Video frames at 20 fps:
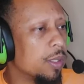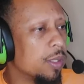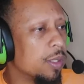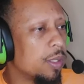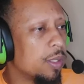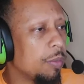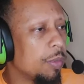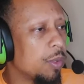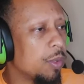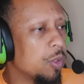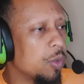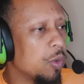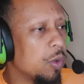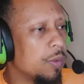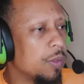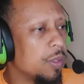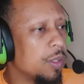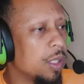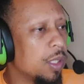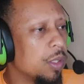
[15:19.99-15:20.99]
some sort
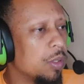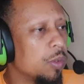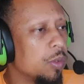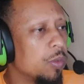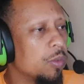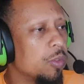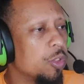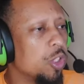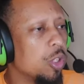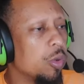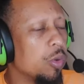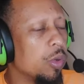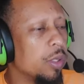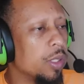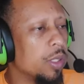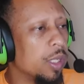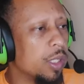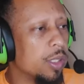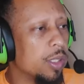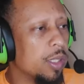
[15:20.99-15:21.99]
of signal showing
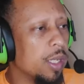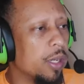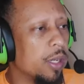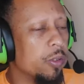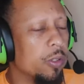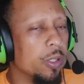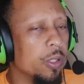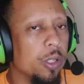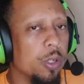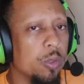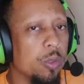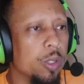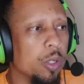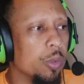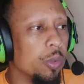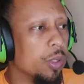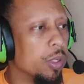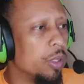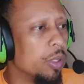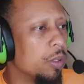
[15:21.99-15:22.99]
that it's not going to go
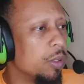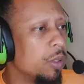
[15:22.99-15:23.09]
lower,